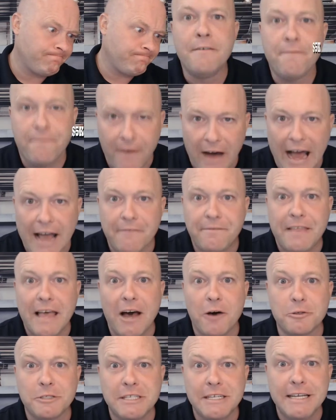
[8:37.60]
five
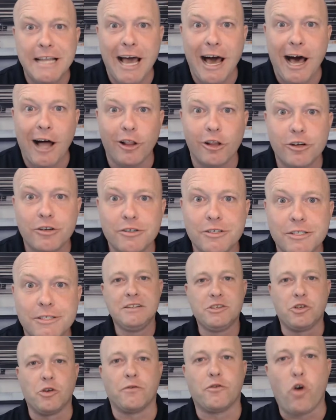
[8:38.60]
thousand dollars.
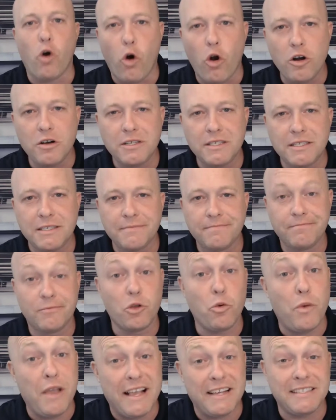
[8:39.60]
So of course,
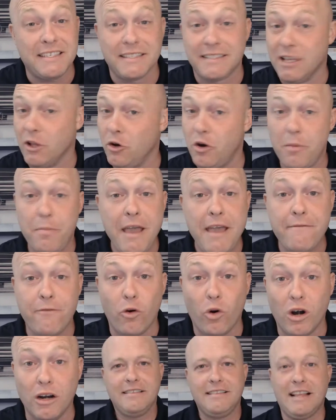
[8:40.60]
we asked the seller to pay
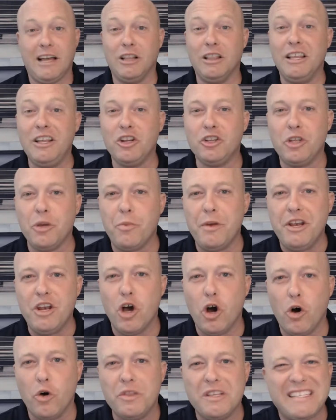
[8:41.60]
for it. Now little did we
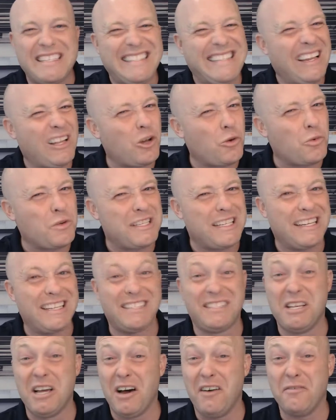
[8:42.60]
know the seller was in a
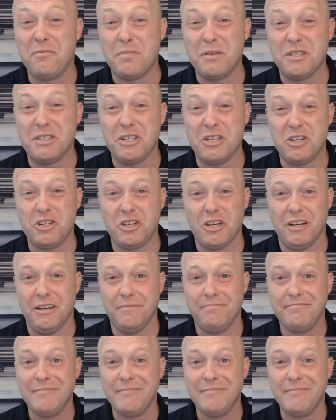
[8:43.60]
tough position.